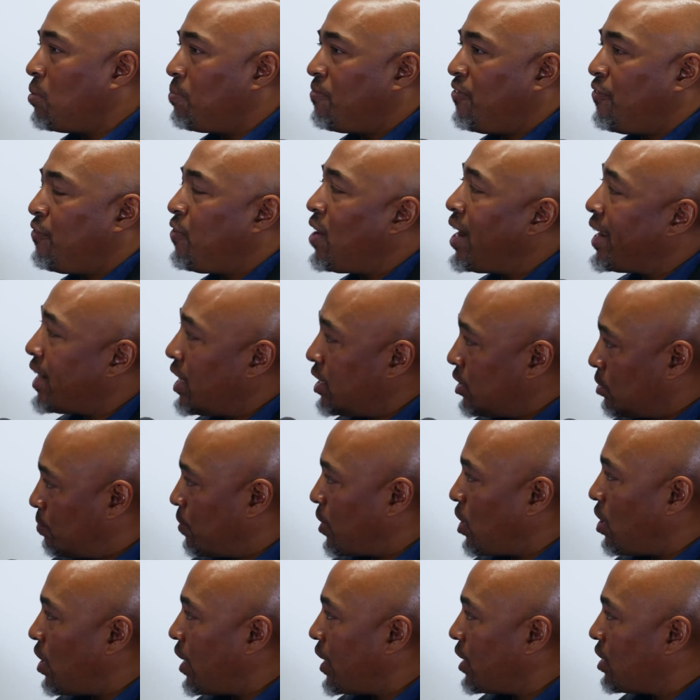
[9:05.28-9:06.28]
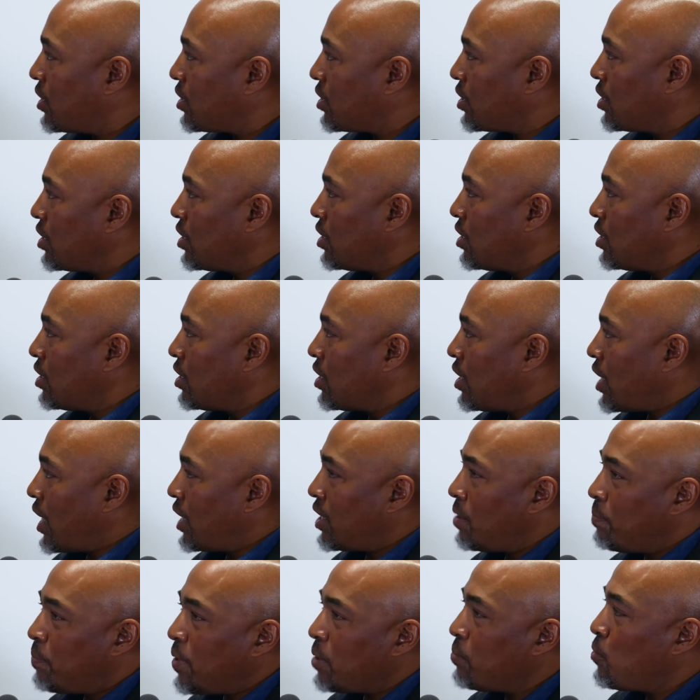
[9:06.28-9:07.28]
finance behind, and a
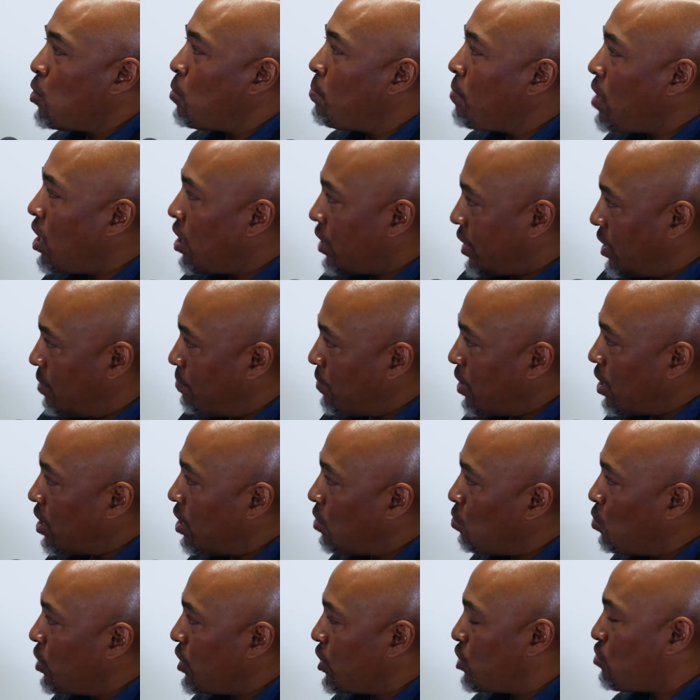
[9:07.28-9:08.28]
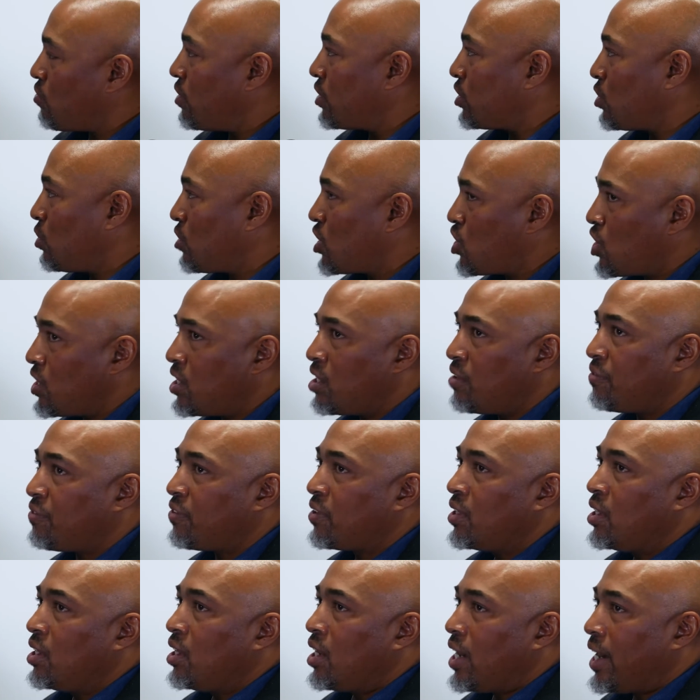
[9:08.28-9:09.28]
bit more market behind what you're trying to achieve.
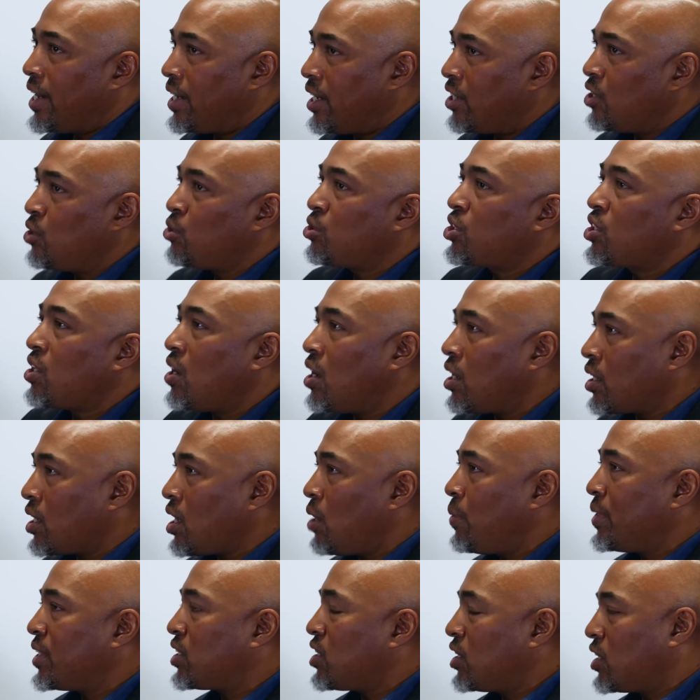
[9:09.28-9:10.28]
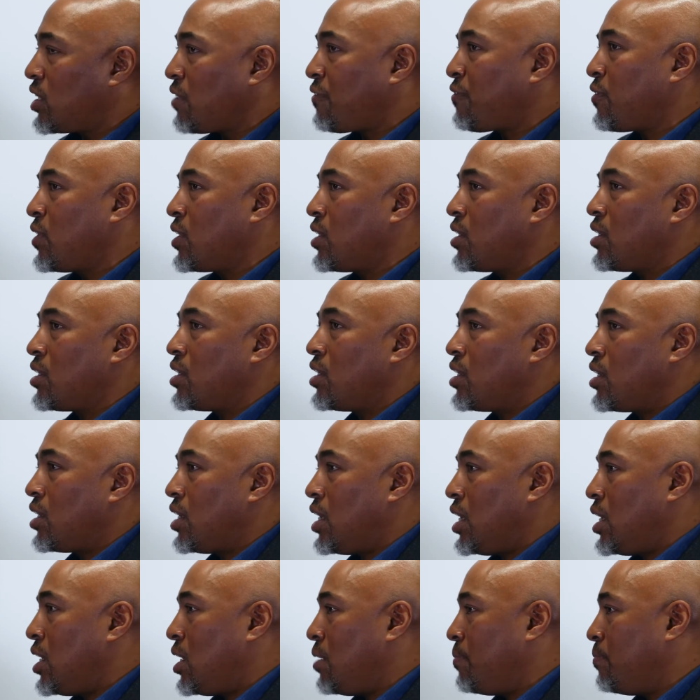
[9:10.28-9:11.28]
And then you start going to different
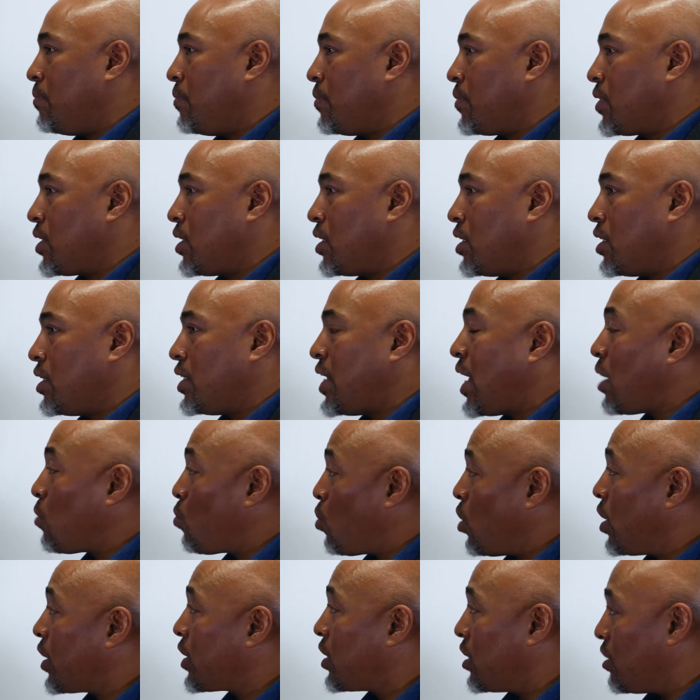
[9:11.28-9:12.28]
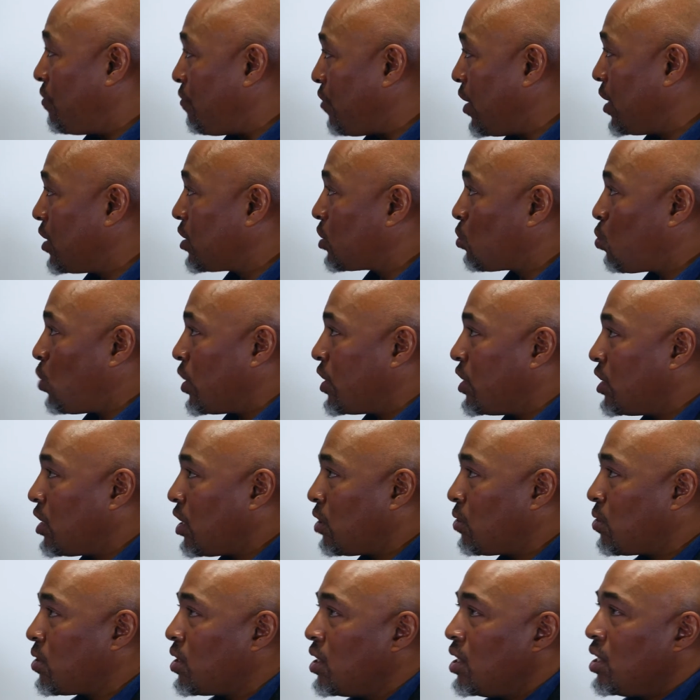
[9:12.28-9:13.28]
networking events where you
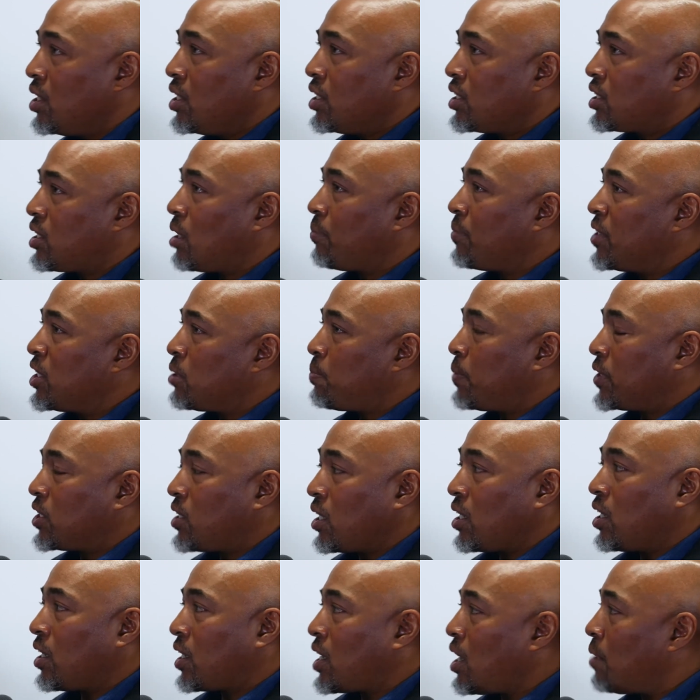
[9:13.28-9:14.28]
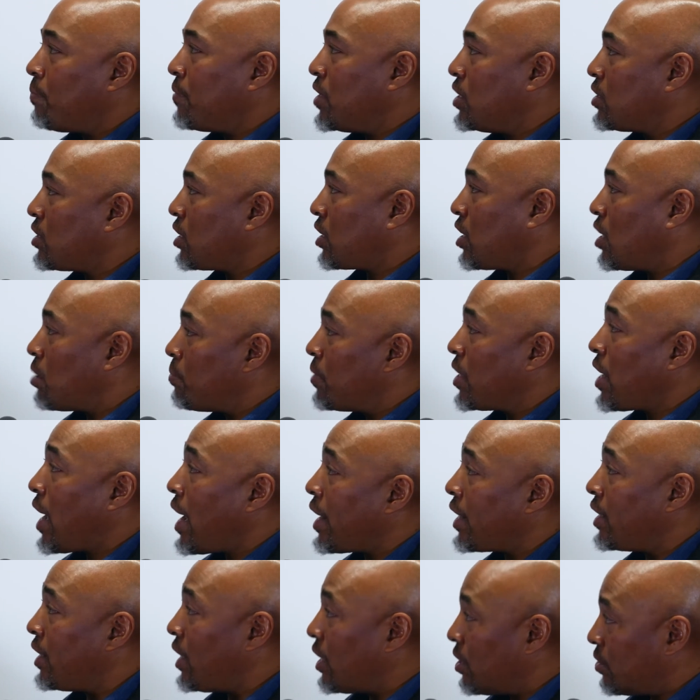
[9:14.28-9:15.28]
know some of these particular companies are going to be
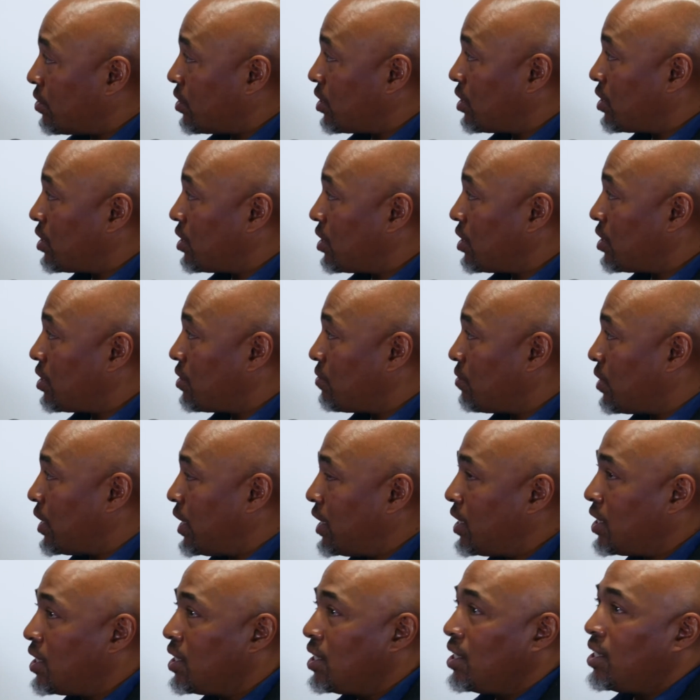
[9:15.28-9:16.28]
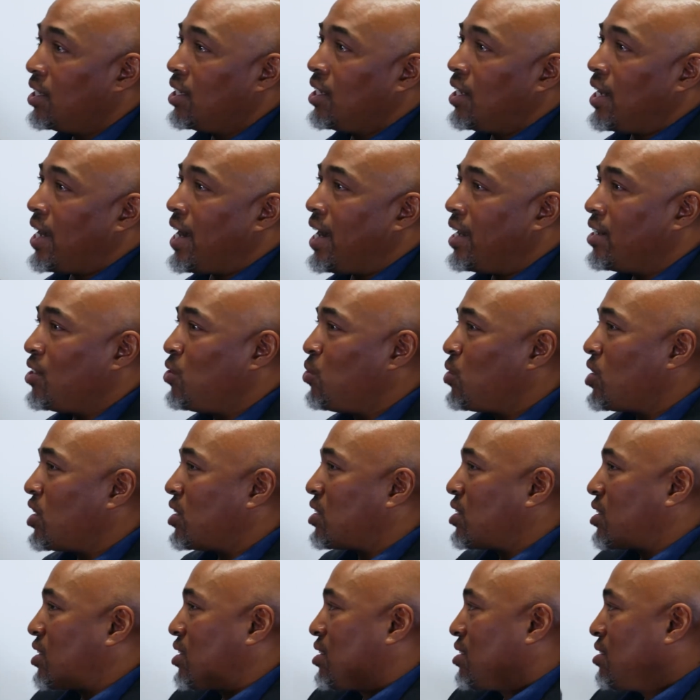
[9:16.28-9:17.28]
hanging out, right? And you
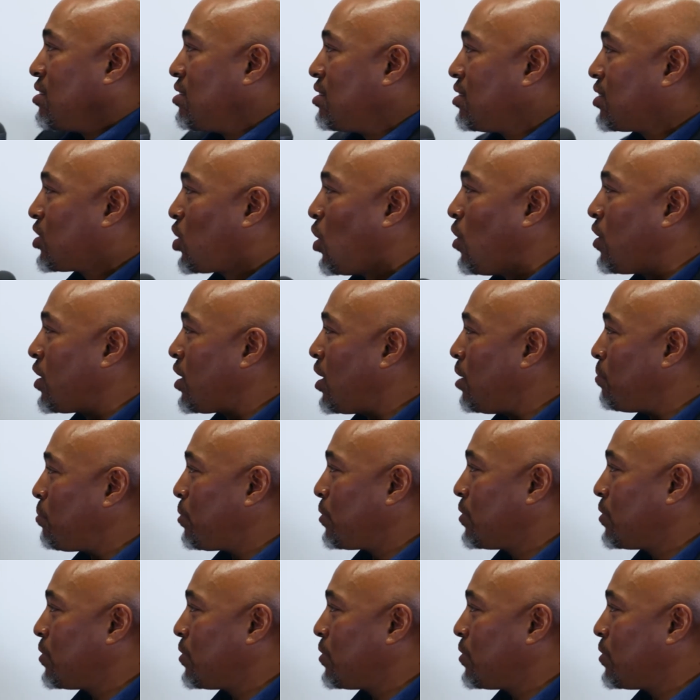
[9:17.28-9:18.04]
just turn up,